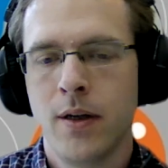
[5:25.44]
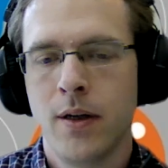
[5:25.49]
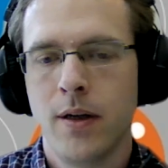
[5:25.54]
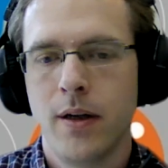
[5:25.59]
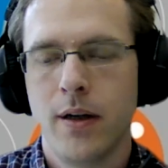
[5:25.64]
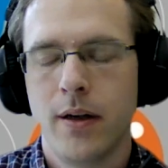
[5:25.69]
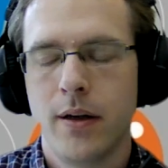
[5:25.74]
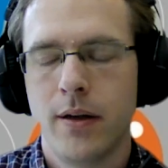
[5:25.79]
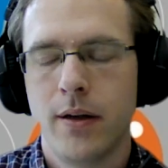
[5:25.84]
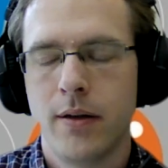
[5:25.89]

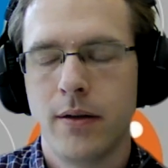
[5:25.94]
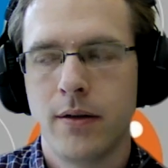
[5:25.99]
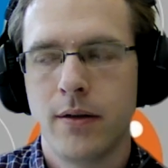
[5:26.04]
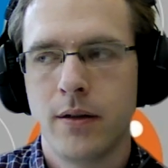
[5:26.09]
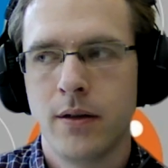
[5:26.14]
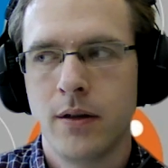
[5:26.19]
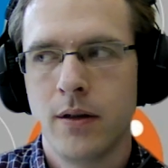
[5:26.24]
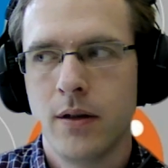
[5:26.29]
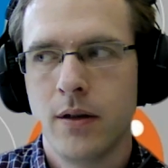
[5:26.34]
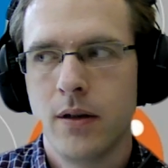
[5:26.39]
And
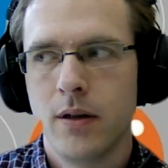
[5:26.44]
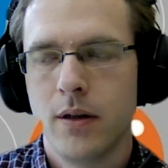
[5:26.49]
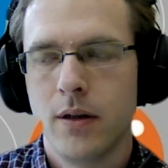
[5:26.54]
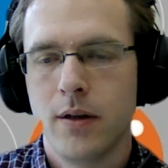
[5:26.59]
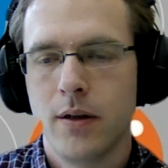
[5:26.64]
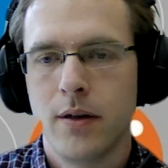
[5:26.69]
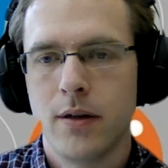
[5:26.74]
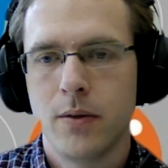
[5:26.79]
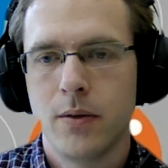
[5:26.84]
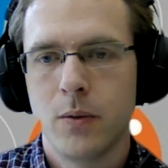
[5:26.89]

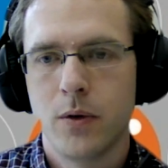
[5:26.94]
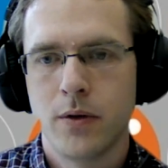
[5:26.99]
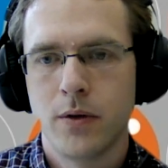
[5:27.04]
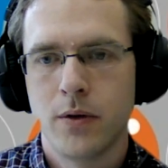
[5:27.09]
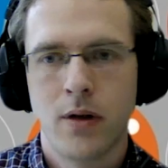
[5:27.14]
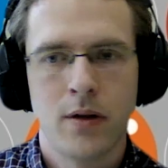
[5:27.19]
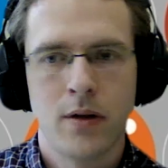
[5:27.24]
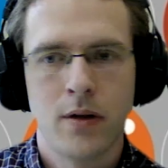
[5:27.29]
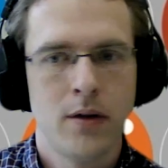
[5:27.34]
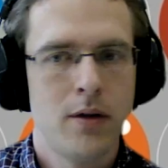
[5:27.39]
it was
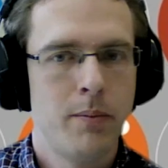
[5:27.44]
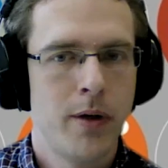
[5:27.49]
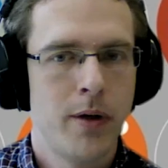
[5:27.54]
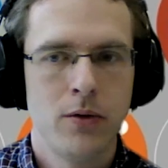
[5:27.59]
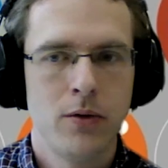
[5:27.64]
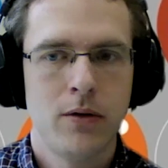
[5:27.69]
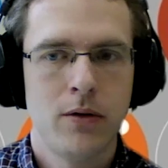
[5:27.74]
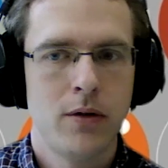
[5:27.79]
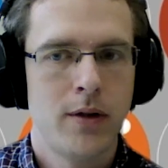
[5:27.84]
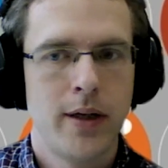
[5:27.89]
started
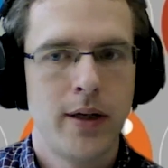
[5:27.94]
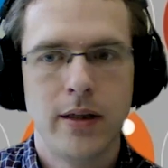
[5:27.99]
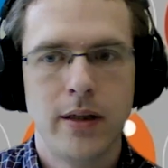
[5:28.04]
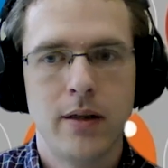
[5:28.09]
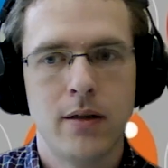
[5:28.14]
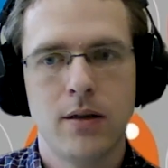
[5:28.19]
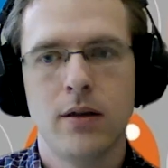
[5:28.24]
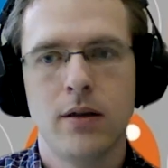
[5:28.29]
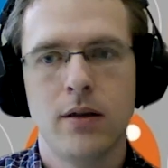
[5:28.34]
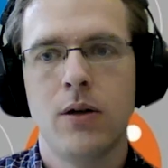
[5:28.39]
about 10
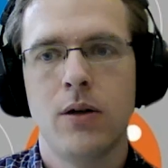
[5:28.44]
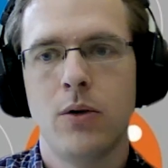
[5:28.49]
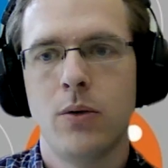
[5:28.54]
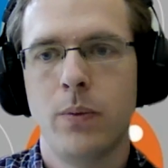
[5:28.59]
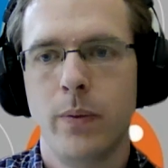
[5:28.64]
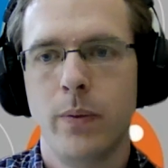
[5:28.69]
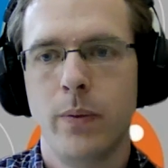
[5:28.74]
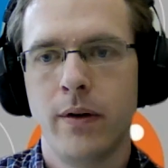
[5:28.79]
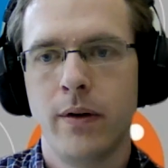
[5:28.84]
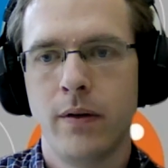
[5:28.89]
years
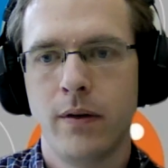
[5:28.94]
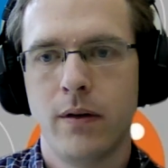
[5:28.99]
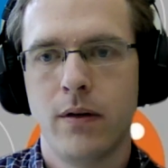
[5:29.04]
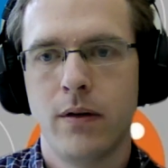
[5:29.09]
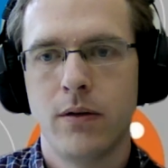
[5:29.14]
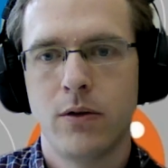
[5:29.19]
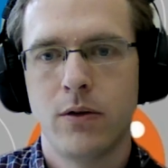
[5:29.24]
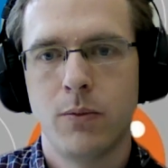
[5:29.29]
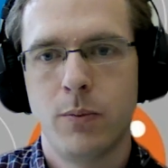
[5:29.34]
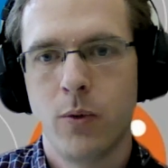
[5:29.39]
ago with
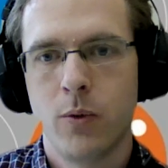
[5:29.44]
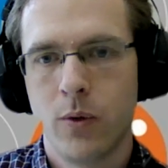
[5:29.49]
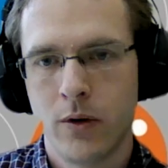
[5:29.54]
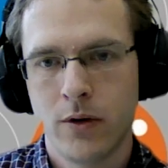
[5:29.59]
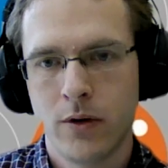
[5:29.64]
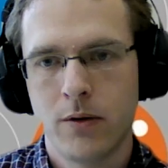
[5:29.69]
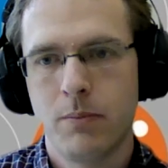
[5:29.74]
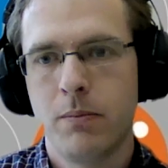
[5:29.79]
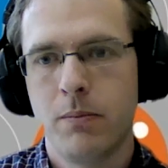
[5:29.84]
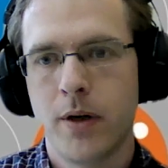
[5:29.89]

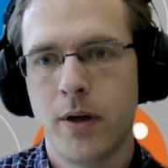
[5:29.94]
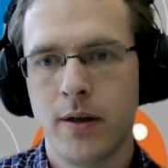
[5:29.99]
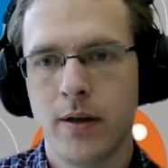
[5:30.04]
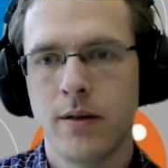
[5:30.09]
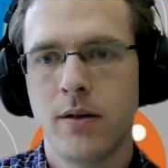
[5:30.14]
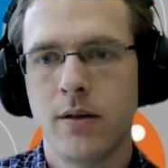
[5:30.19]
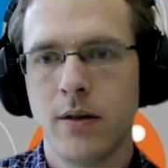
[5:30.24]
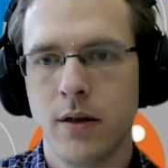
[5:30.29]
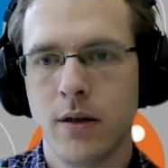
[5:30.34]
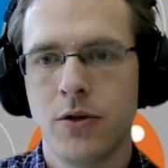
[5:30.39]
support
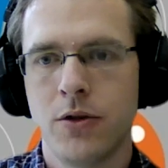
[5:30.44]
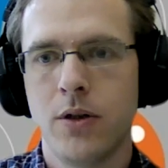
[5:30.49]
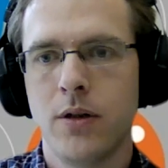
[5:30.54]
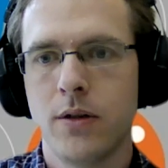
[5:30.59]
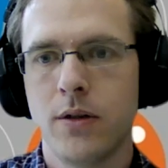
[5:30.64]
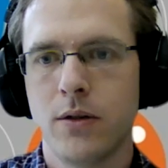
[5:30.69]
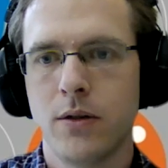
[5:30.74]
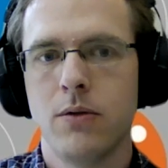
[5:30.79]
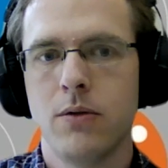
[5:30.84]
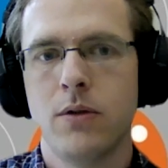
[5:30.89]
by
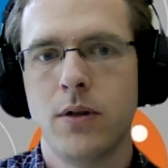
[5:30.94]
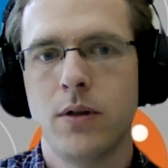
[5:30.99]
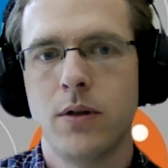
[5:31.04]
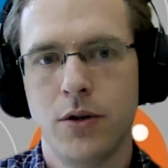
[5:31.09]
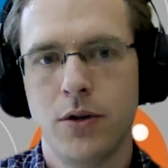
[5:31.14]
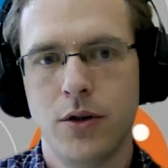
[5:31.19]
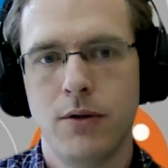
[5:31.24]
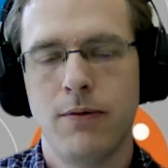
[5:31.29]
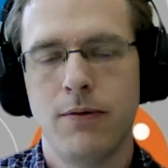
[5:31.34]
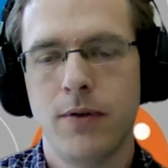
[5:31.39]
CIG. So
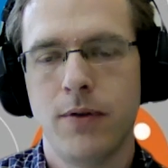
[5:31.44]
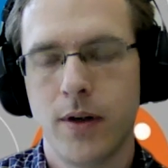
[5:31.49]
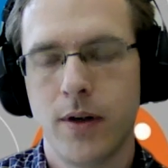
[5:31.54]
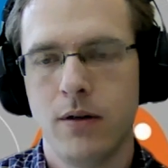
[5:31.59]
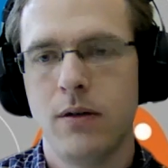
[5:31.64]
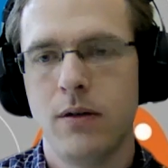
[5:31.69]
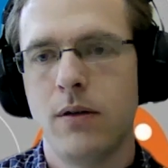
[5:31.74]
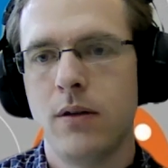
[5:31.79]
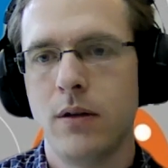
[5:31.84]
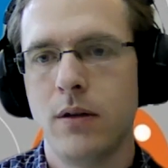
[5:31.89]
CIG
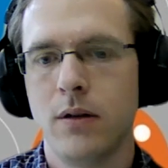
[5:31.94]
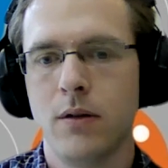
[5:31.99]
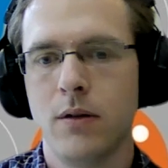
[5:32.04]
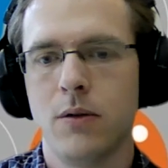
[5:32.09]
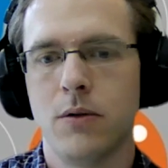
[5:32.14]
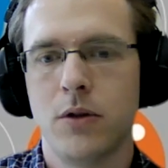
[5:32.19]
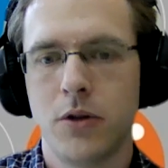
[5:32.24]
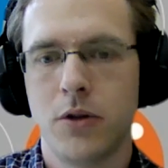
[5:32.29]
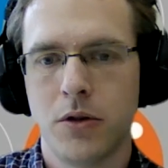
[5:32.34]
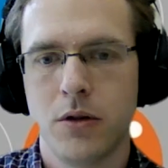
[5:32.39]
funded the
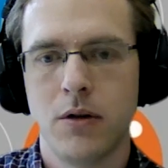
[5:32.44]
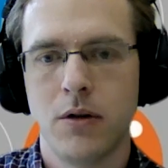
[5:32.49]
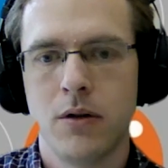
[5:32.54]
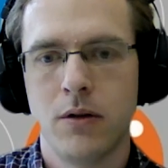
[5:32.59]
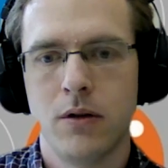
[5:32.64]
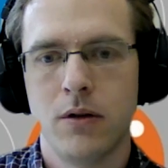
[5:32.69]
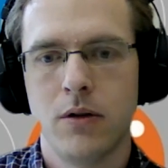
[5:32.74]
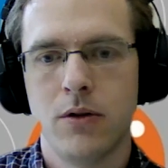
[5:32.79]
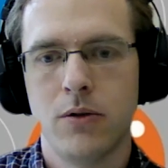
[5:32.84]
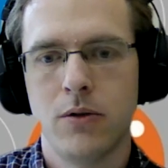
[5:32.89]

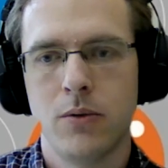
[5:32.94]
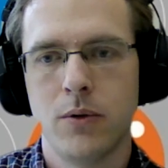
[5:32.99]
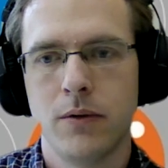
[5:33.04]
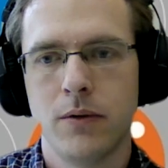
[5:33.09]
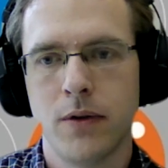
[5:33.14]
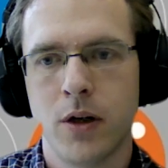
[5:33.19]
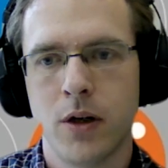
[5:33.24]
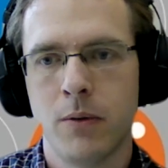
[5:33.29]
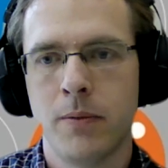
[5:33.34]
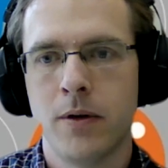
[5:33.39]
original 2
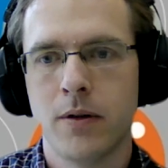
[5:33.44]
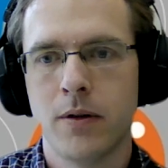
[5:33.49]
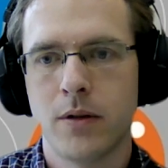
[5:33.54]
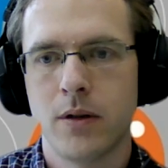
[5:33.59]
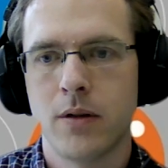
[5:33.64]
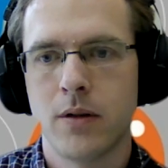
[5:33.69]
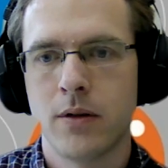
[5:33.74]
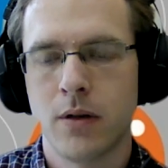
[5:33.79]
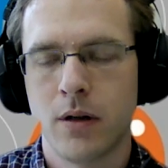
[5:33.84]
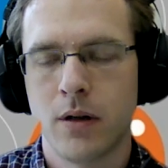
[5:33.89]
developers
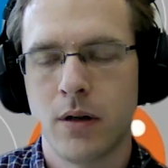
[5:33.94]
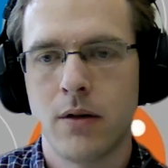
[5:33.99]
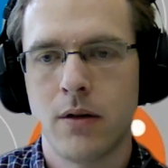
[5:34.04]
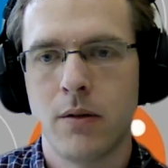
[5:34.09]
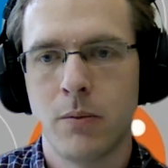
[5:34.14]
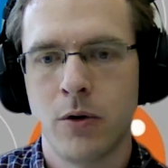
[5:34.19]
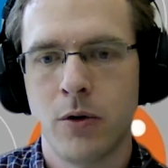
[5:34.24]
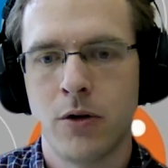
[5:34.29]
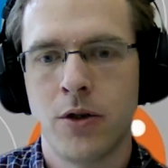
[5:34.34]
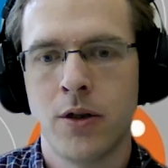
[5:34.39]
that started
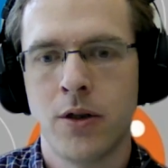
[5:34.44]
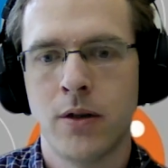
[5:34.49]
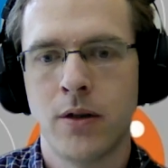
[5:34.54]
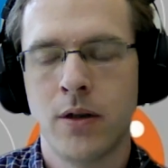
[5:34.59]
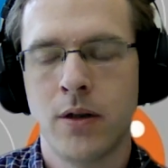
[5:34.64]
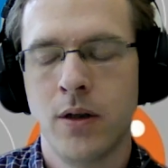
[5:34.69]
the project.